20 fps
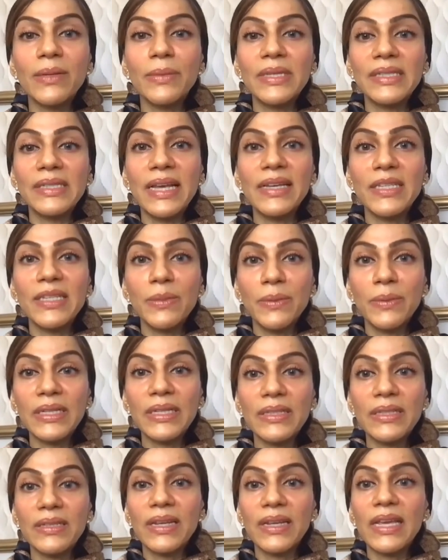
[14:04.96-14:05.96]

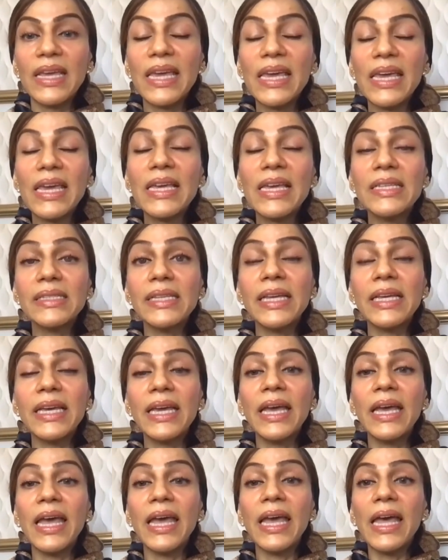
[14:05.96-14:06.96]
assessment, easily
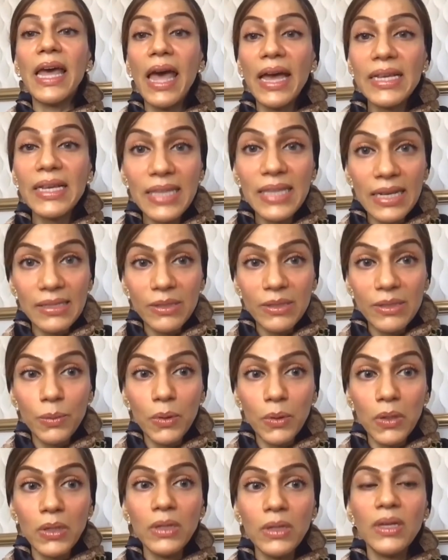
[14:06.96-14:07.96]

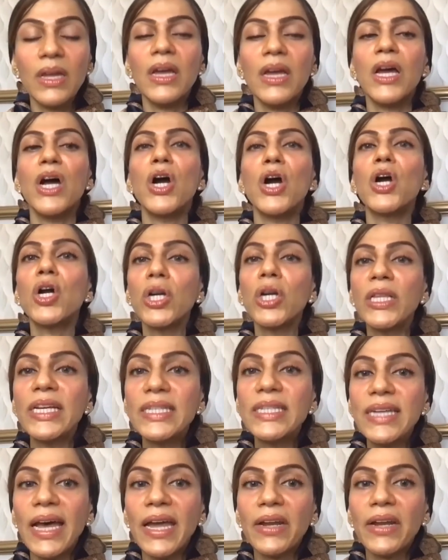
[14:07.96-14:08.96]
accessible, early
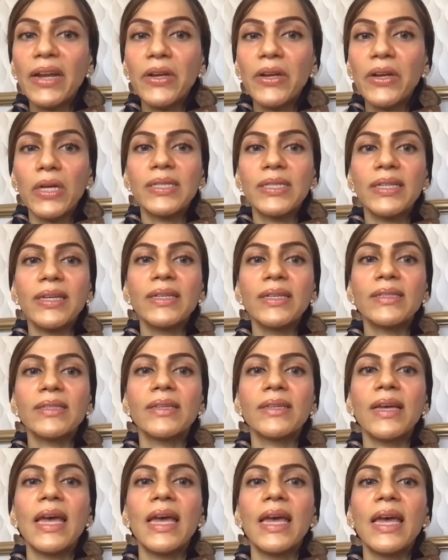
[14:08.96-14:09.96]
diagnostics,
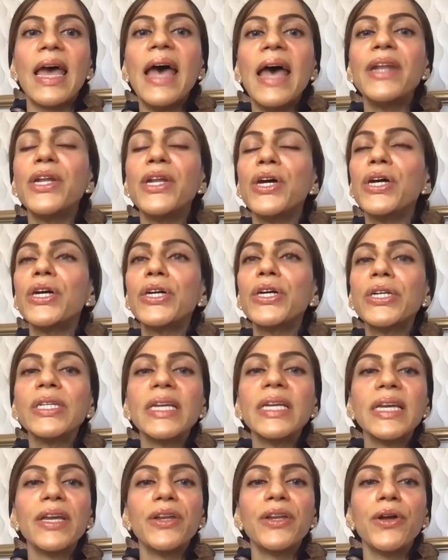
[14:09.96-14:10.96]
and
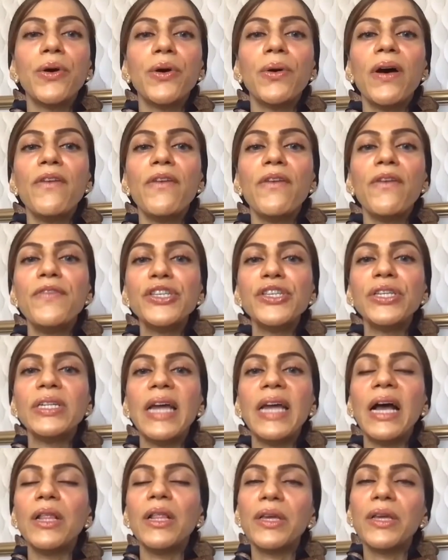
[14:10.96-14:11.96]
early, efficient
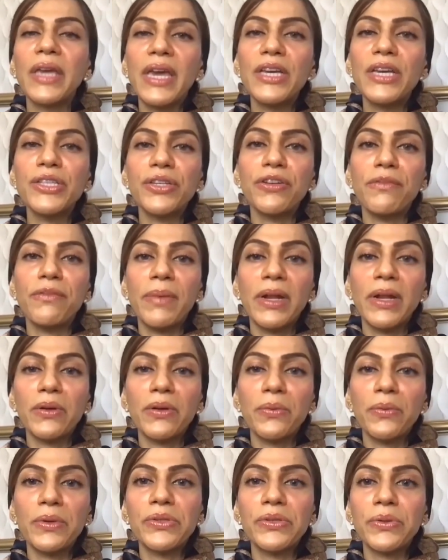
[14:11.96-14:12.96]
allocation of medical
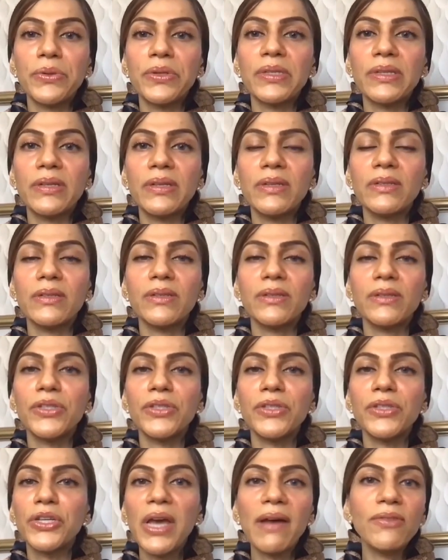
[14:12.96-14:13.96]
resources. So
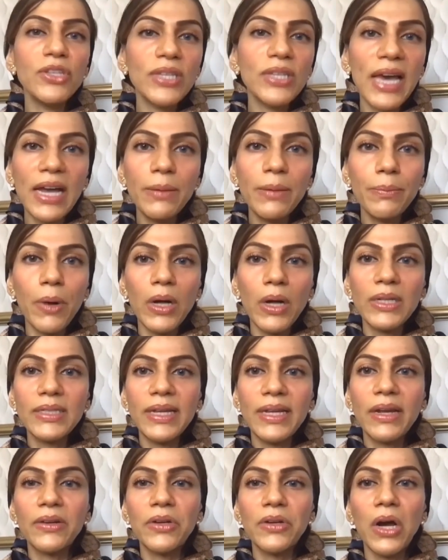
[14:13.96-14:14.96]
you have chatbot
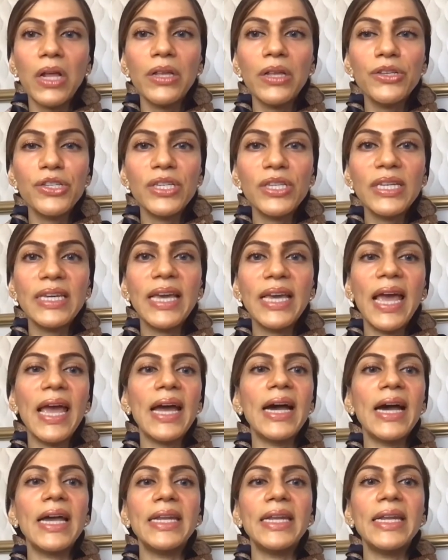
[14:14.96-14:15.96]
technology,
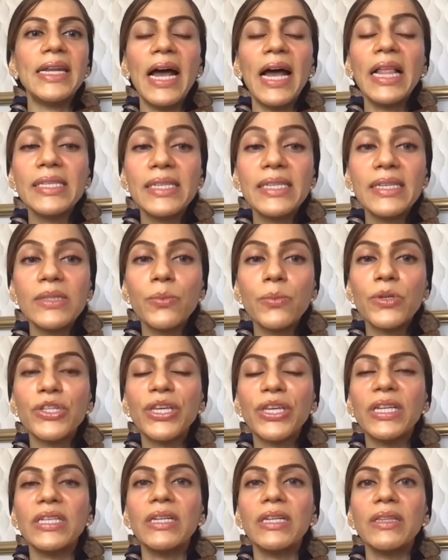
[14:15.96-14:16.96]
AI analysis, which
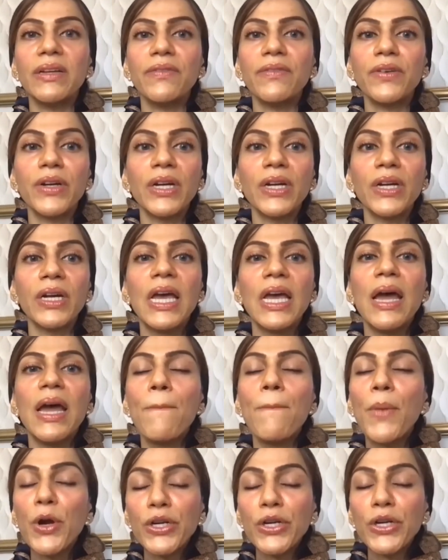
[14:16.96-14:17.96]
can deliver
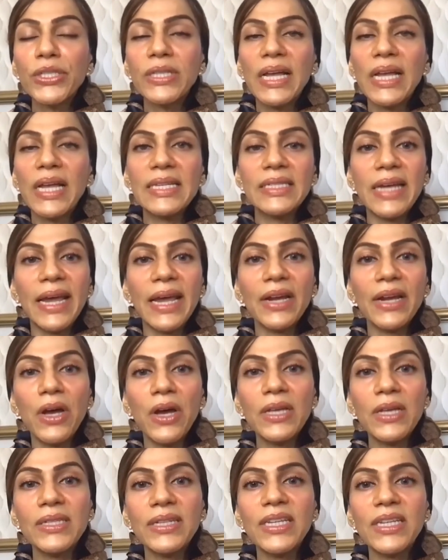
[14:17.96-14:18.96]
personalized
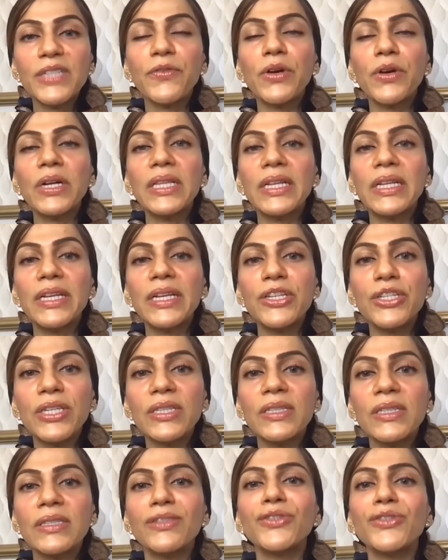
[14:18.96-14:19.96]
diagnostics for
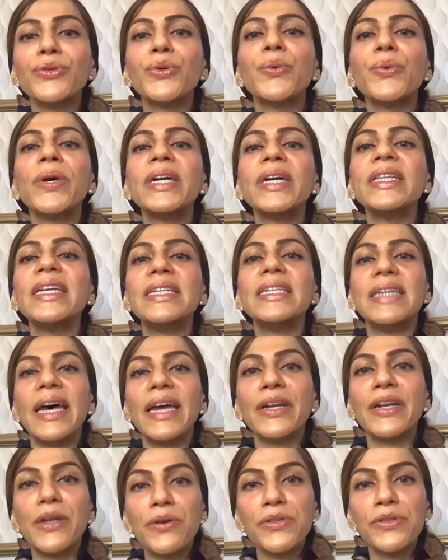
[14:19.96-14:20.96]
clinicians to quickly
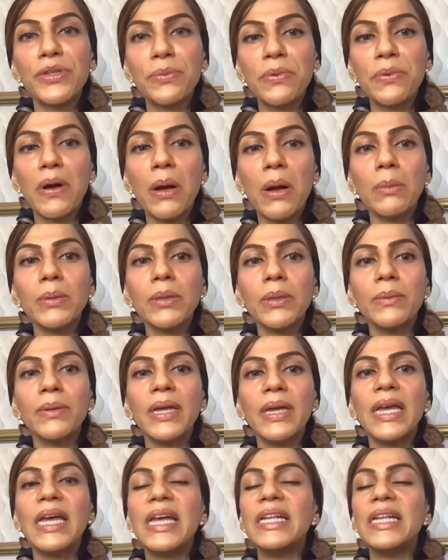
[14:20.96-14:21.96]
diagnose the problem,
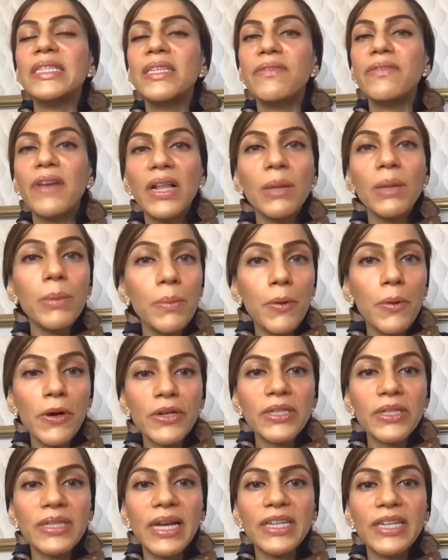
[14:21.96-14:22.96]
develop a
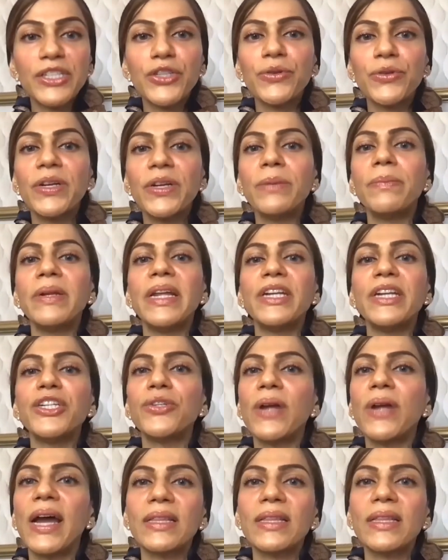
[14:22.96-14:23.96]
personalized treatment, and
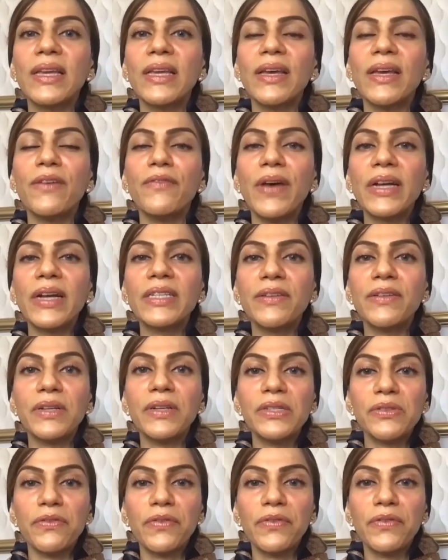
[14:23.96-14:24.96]
track the
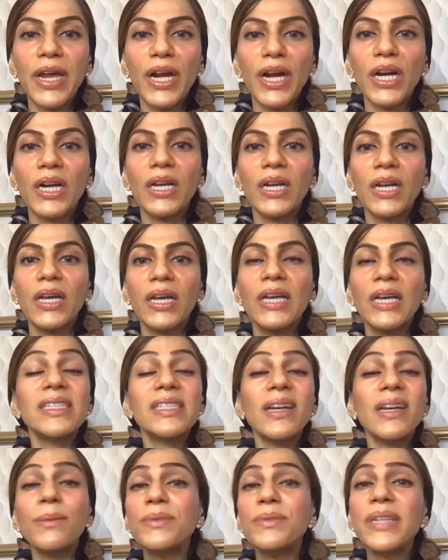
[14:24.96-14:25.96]
effectiveness of care.
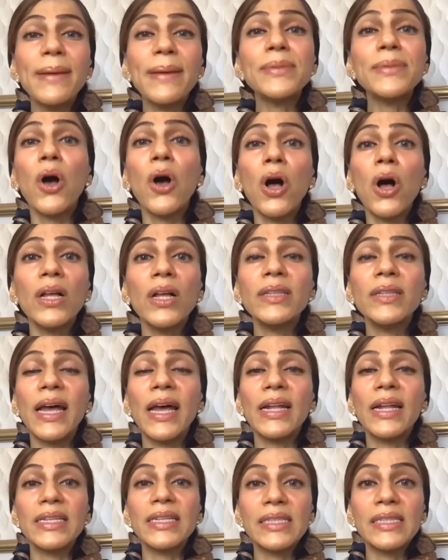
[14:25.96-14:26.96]
Sometimes all
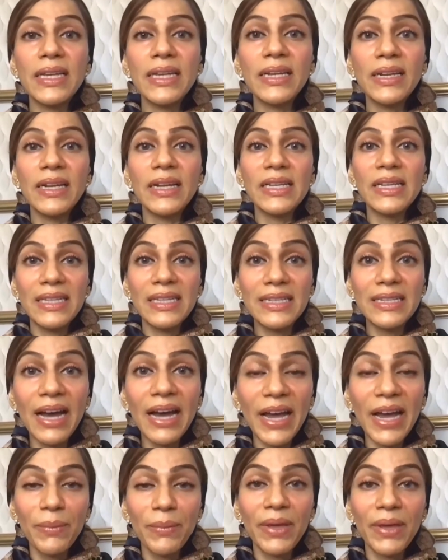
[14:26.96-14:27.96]
that is needed is the
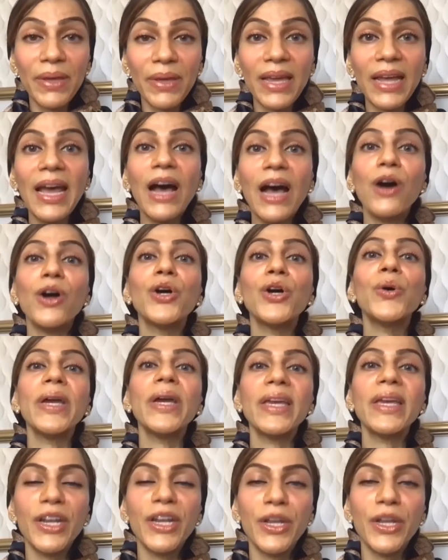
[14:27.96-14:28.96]
timing and how
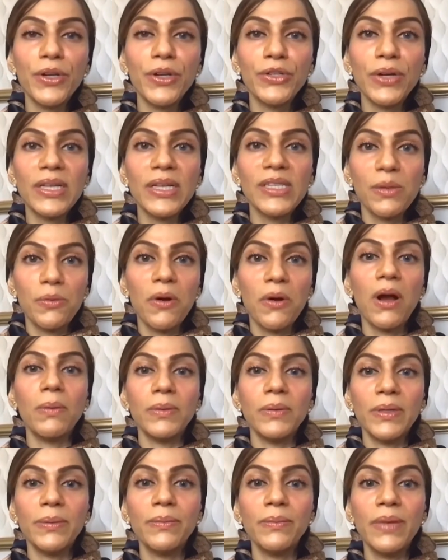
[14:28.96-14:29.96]
quick can you address a
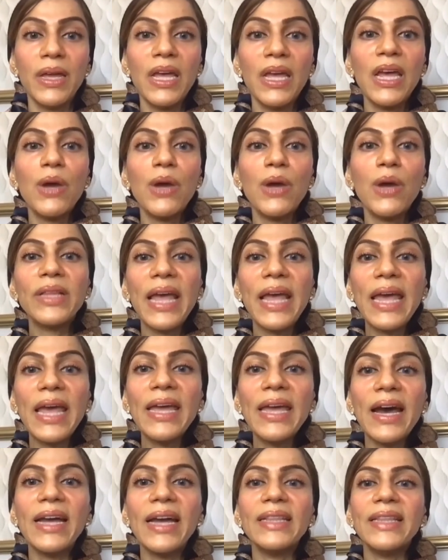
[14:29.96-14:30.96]
problem. With
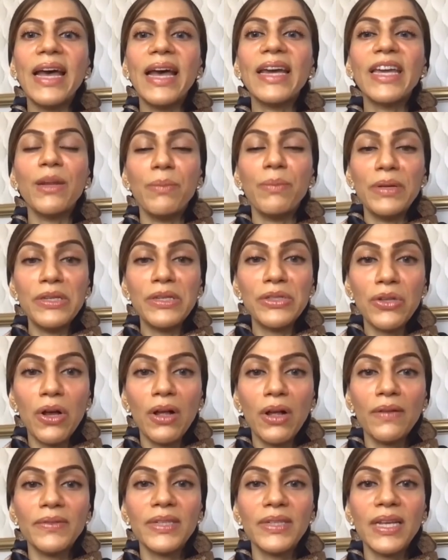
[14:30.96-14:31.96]
AI, that can be
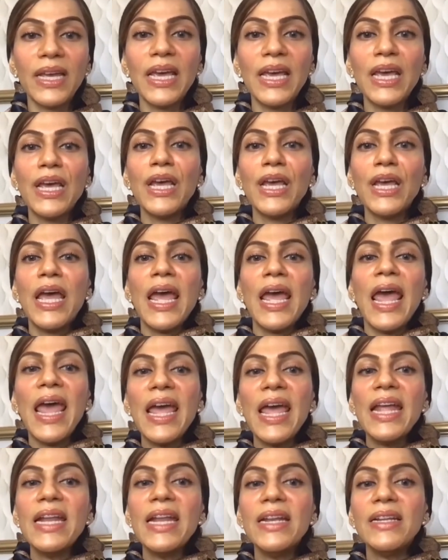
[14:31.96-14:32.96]
solved.
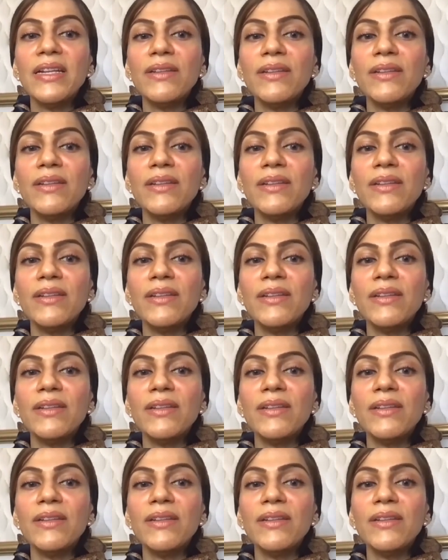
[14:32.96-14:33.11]
And